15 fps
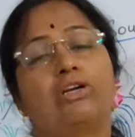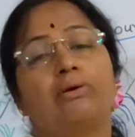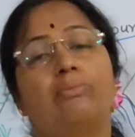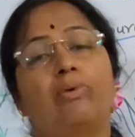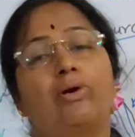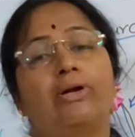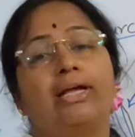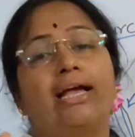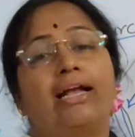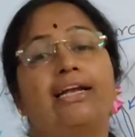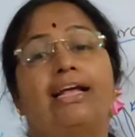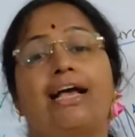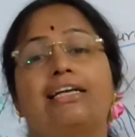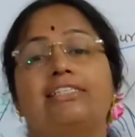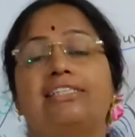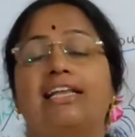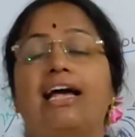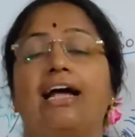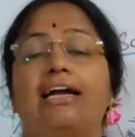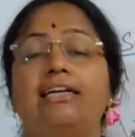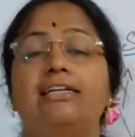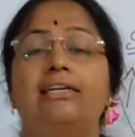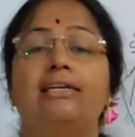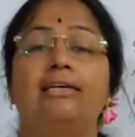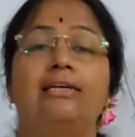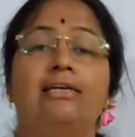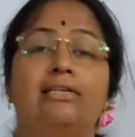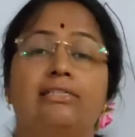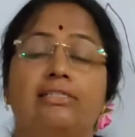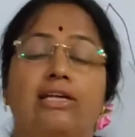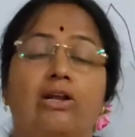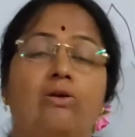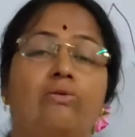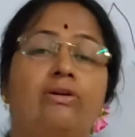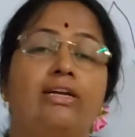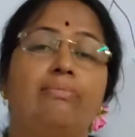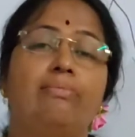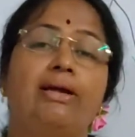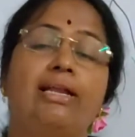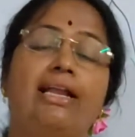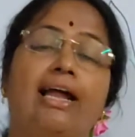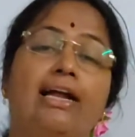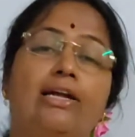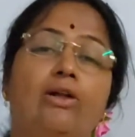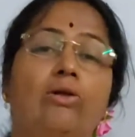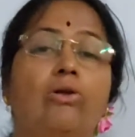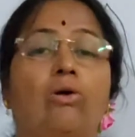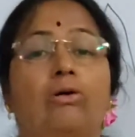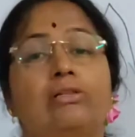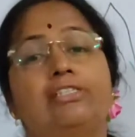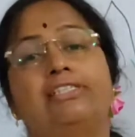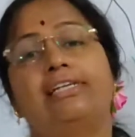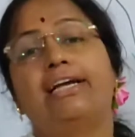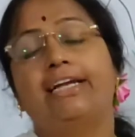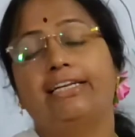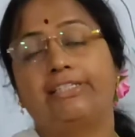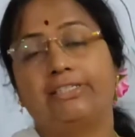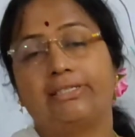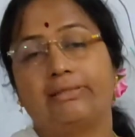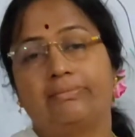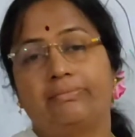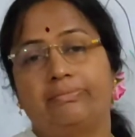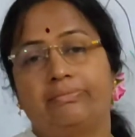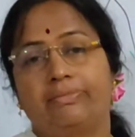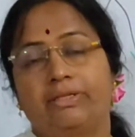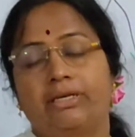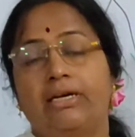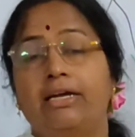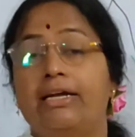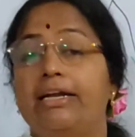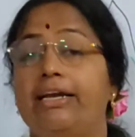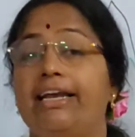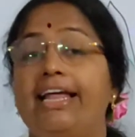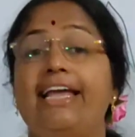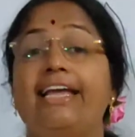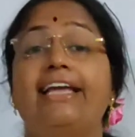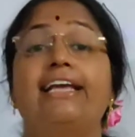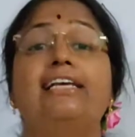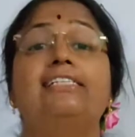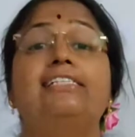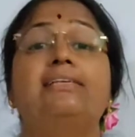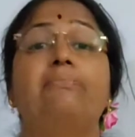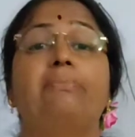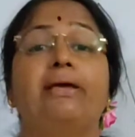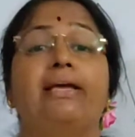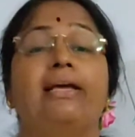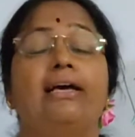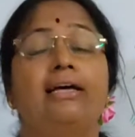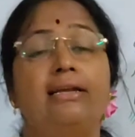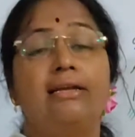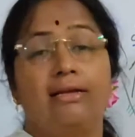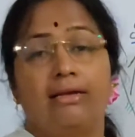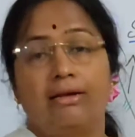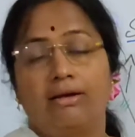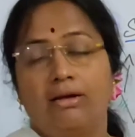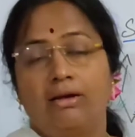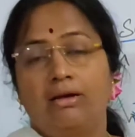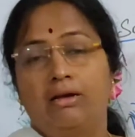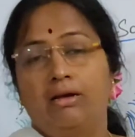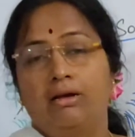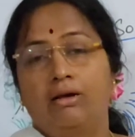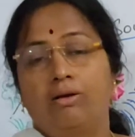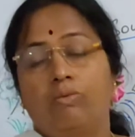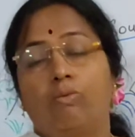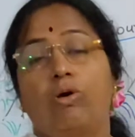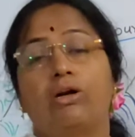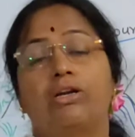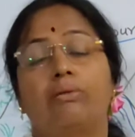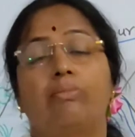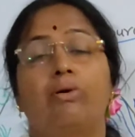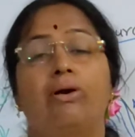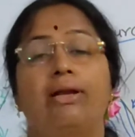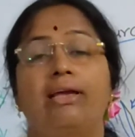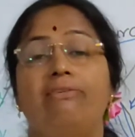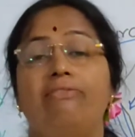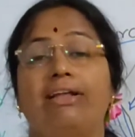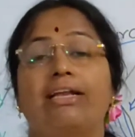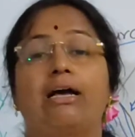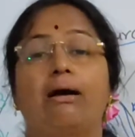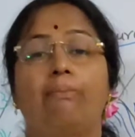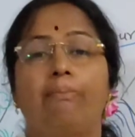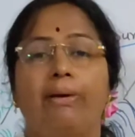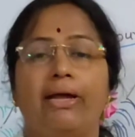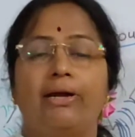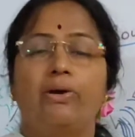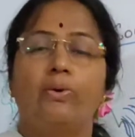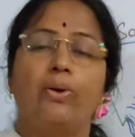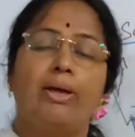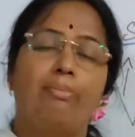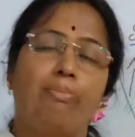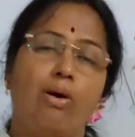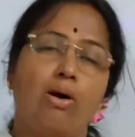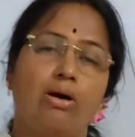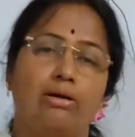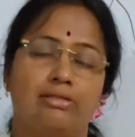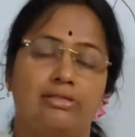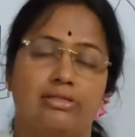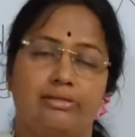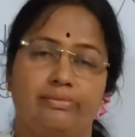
body and has land, surrounded by land on all sides. Lake is a bigger water body when compared to a pond.